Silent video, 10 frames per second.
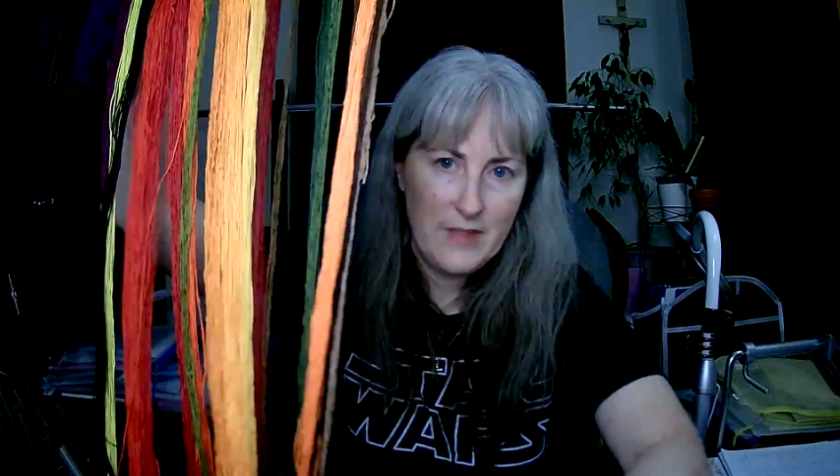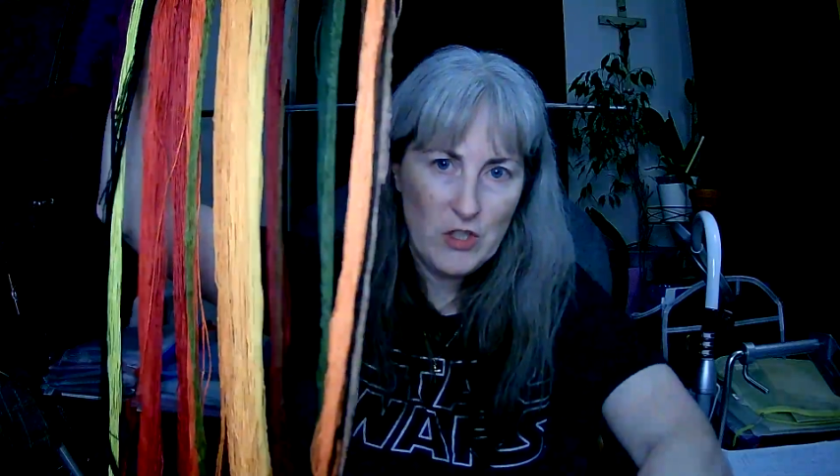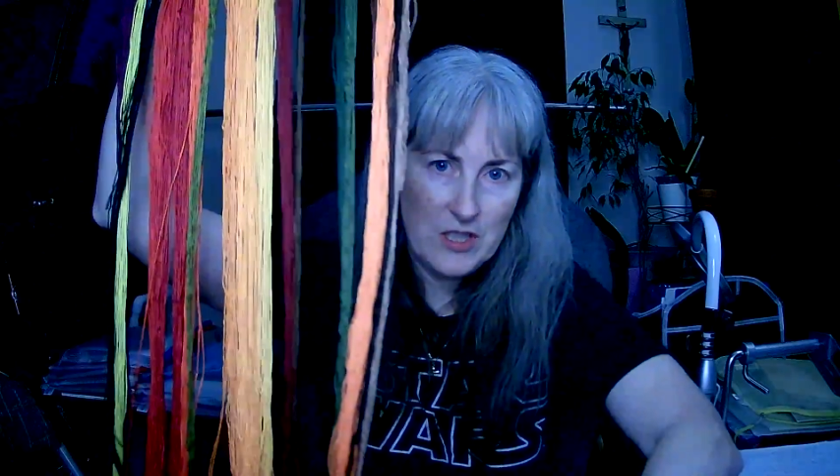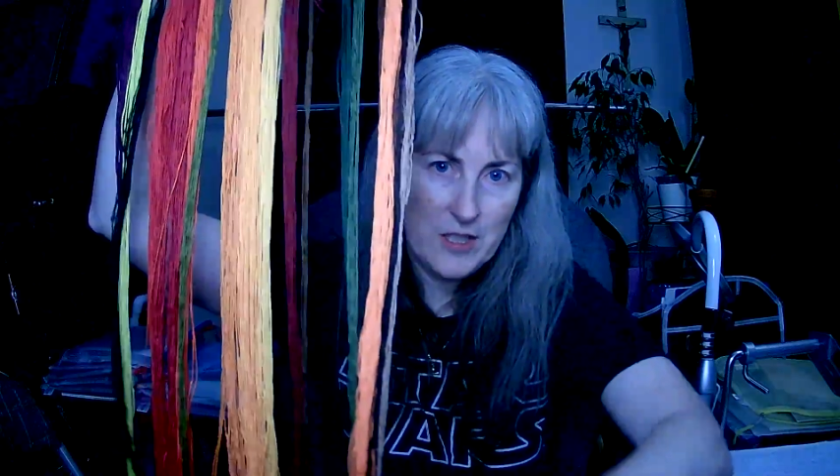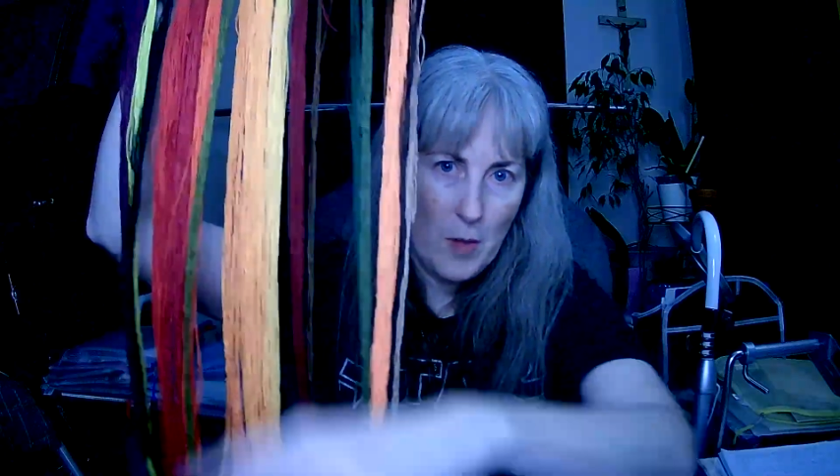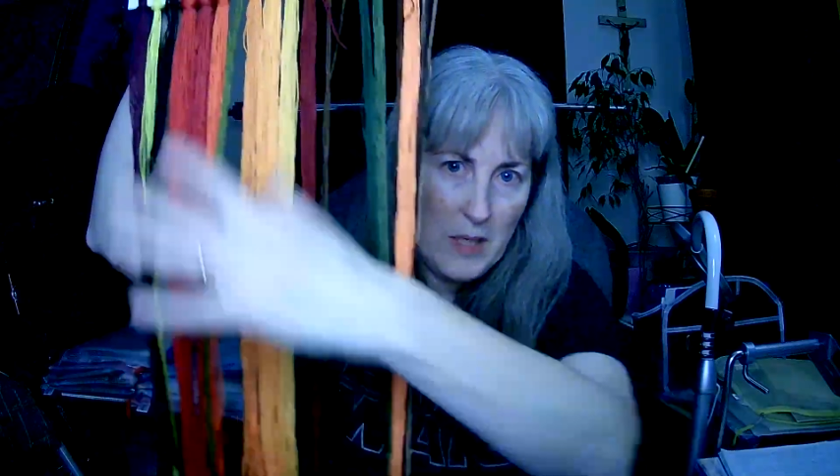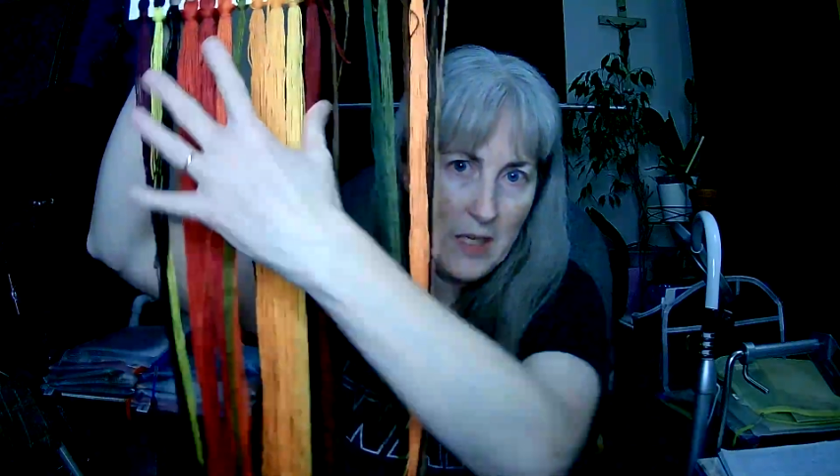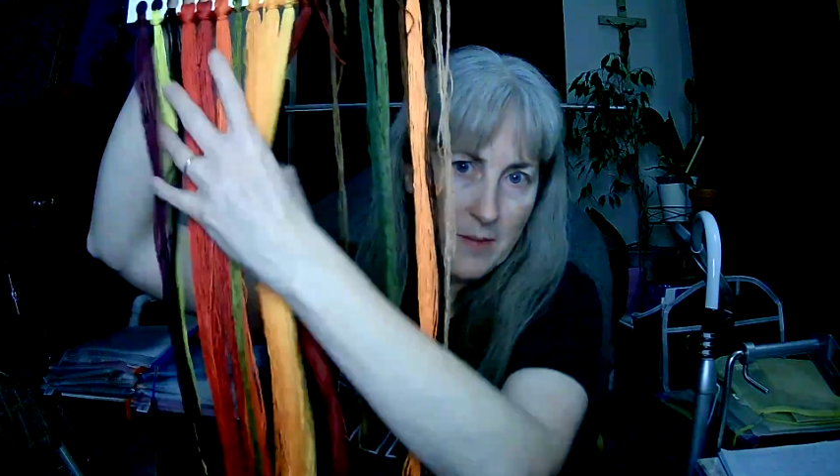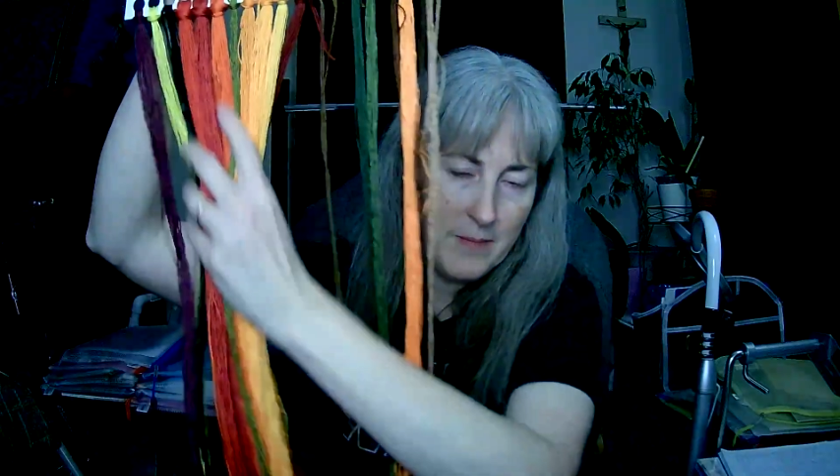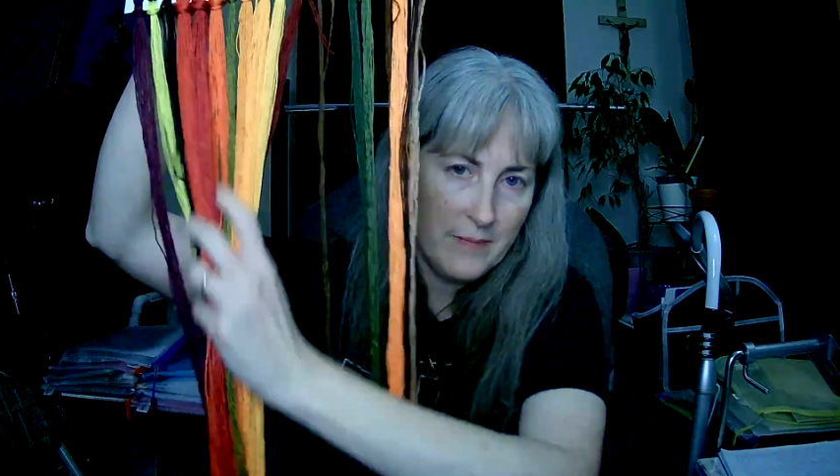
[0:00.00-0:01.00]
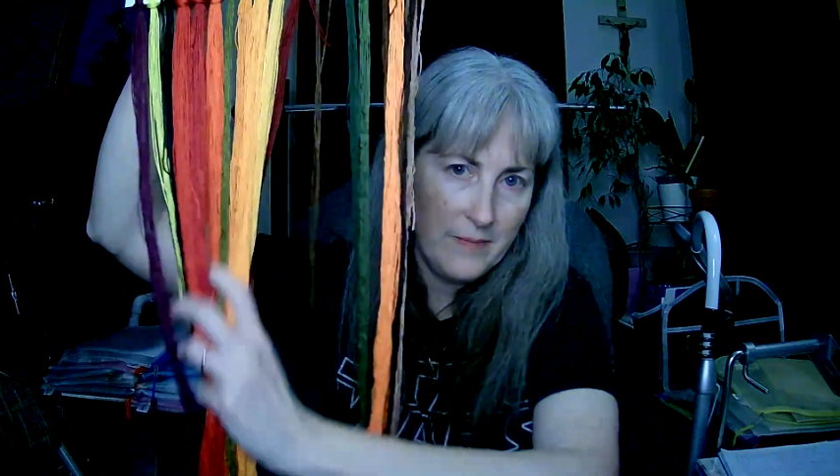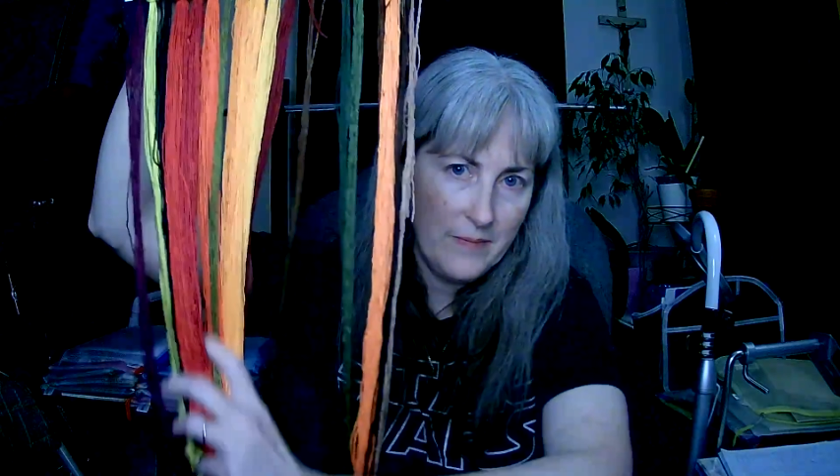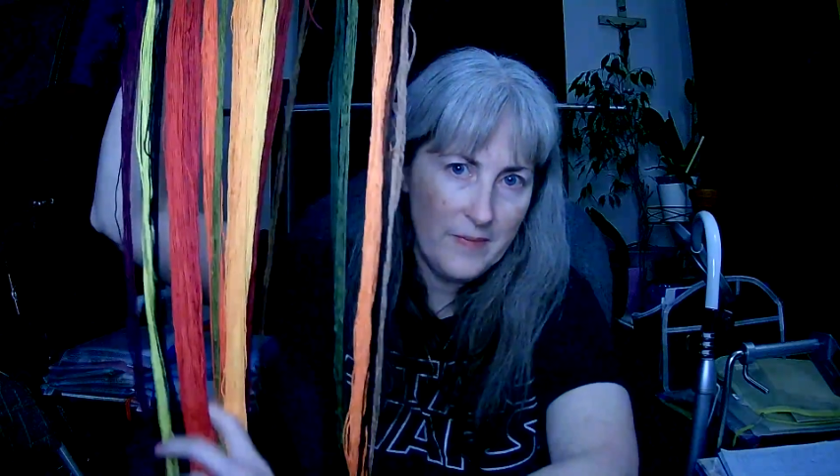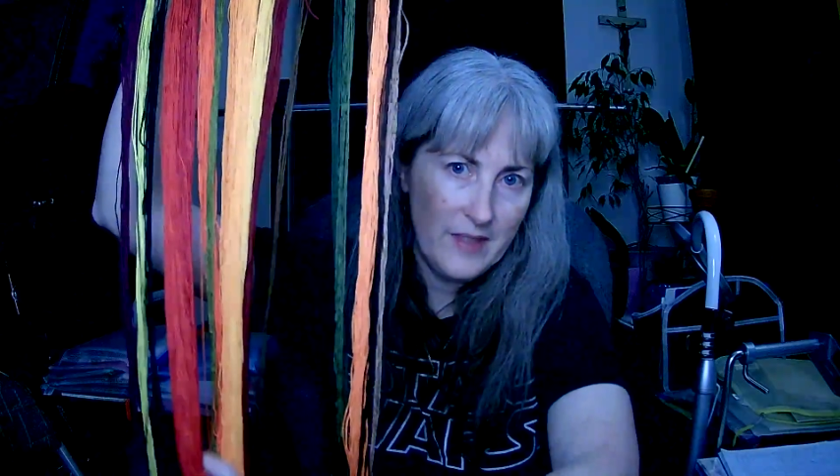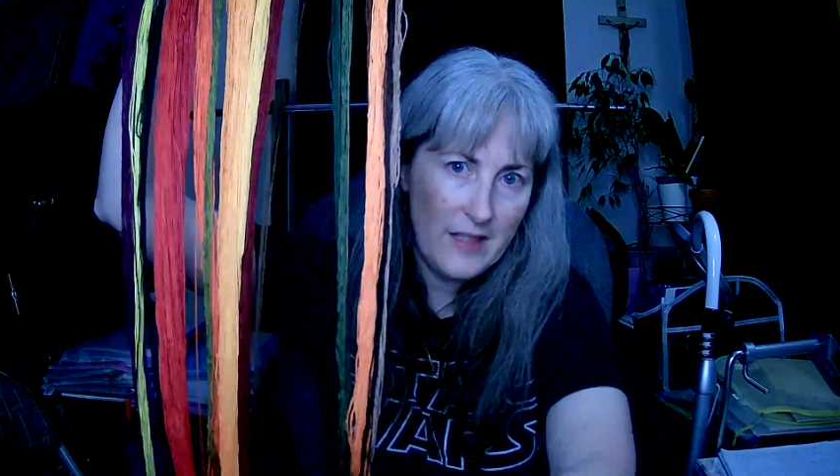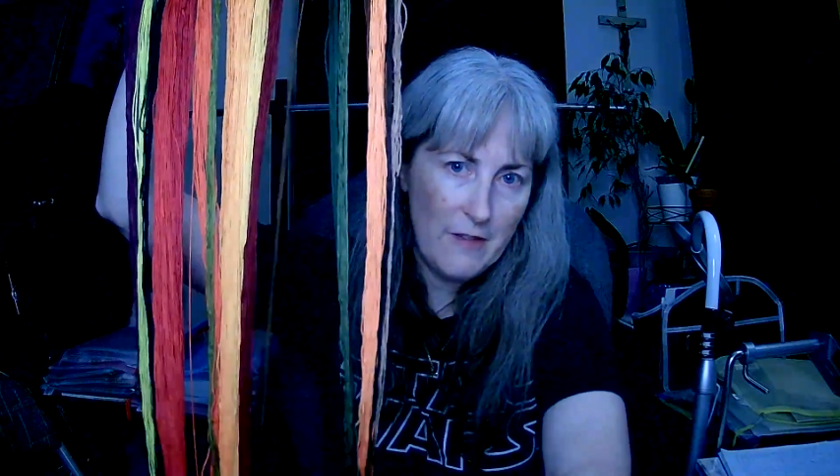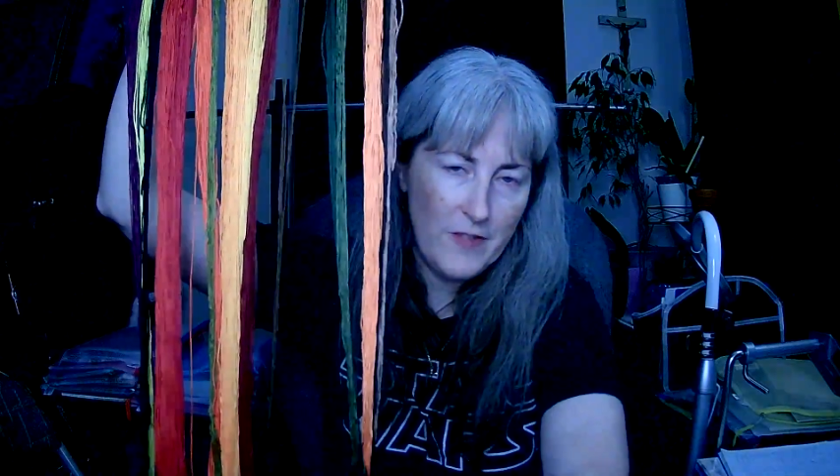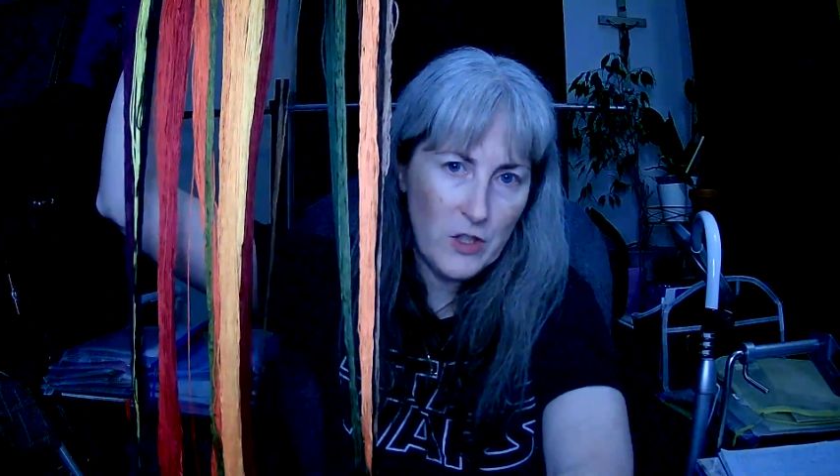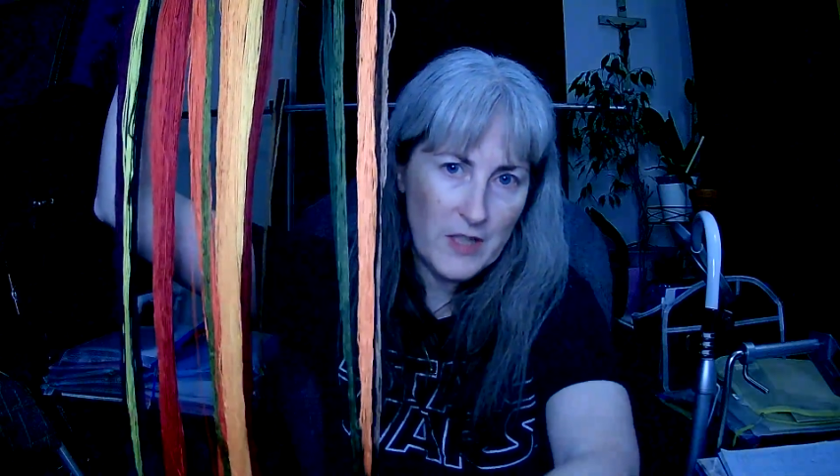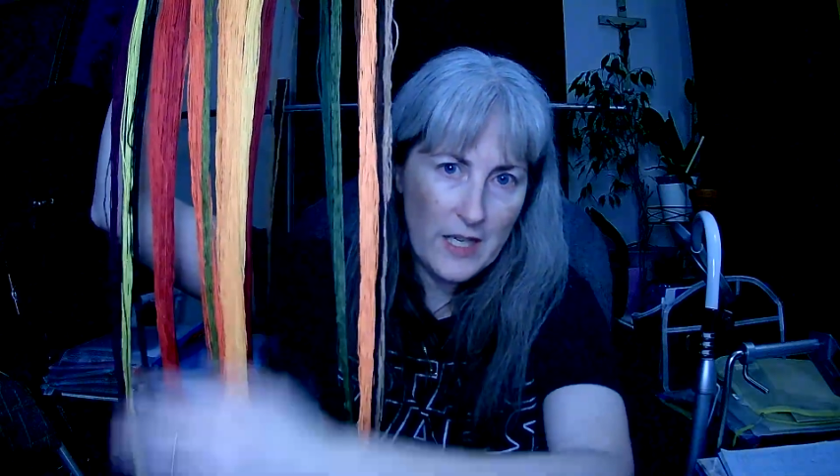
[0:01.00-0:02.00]
they're just yummy. They
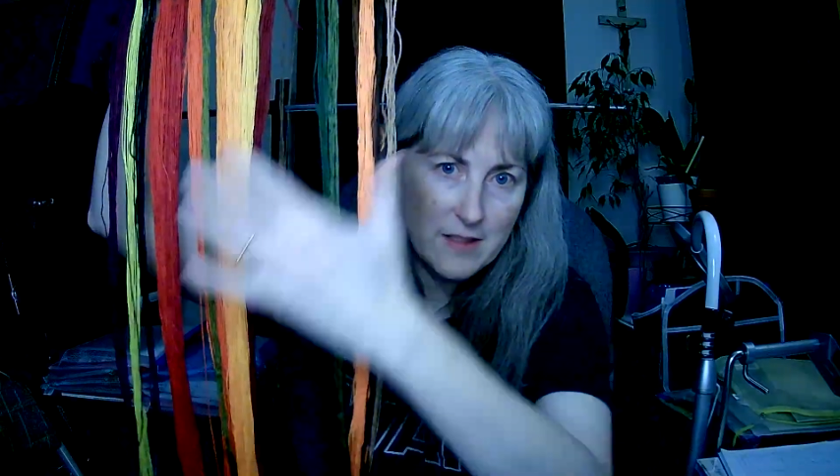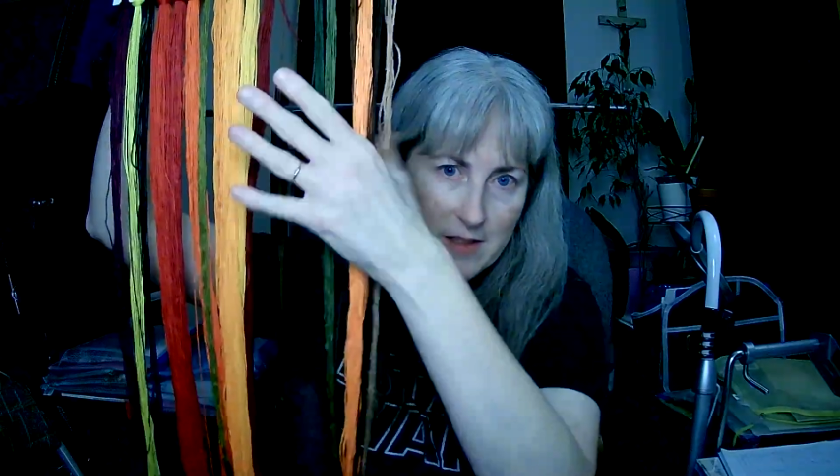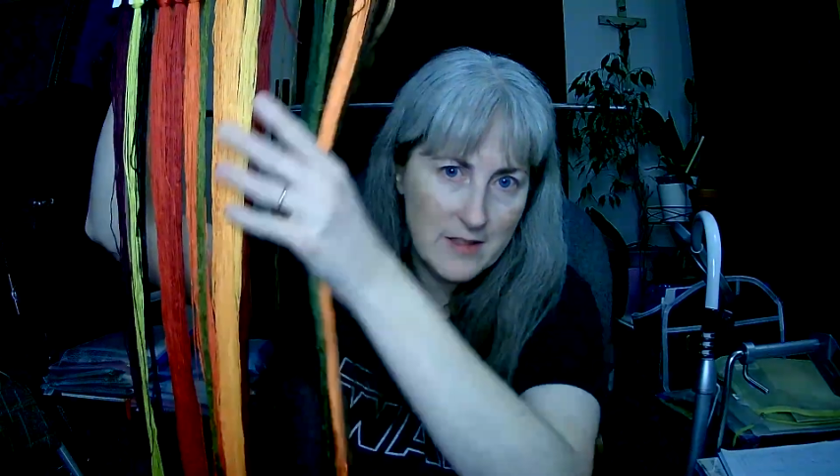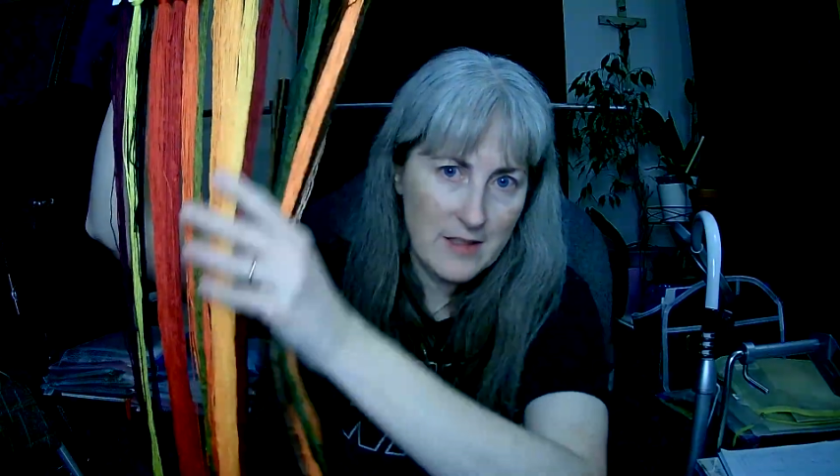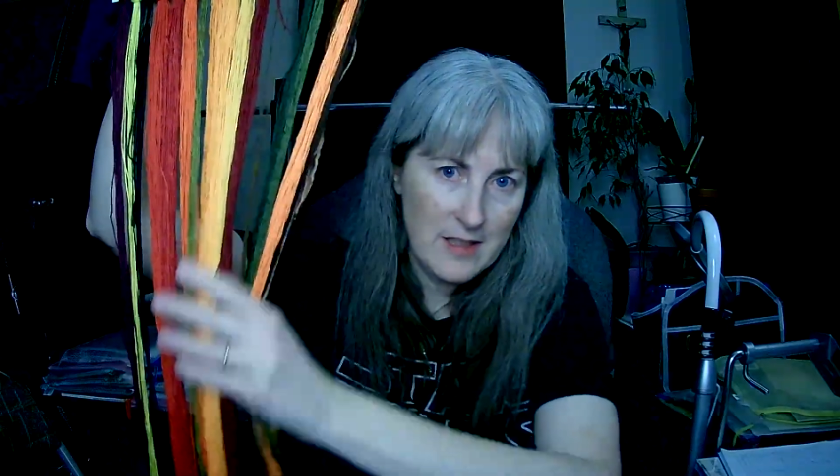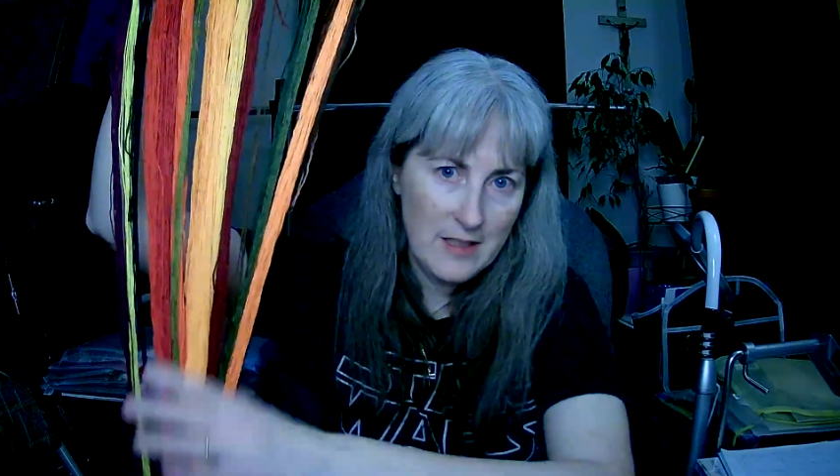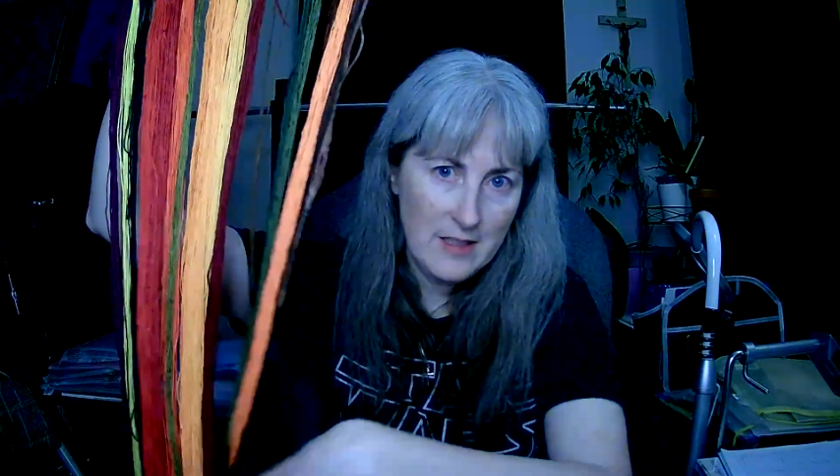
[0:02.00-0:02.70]
feel nice.